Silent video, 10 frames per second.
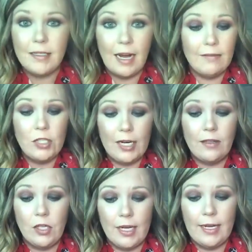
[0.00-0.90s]
I've tried a
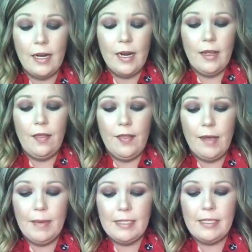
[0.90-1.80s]
lot,
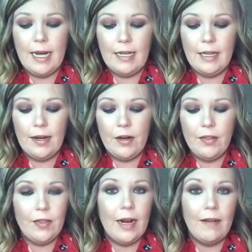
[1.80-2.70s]
the best eyeliner
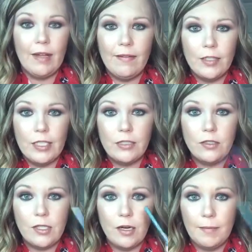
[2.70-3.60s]
that I've ever
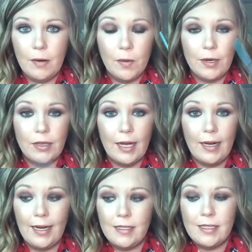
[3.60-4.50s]
used on my
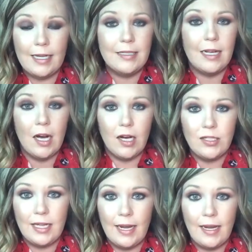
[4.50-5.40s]
waterline. It stays
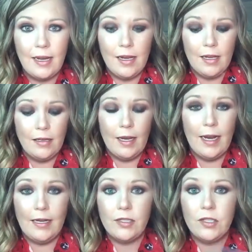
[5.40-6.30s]
all day.
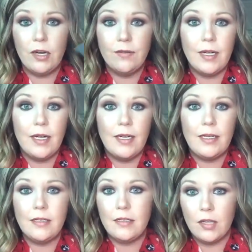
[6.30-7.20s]
It does not run.
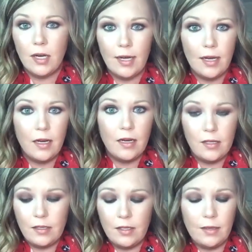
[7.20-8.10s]
It does not
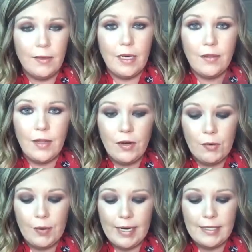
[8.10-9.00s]
do anything
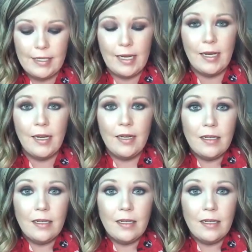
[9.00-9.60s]
crazy.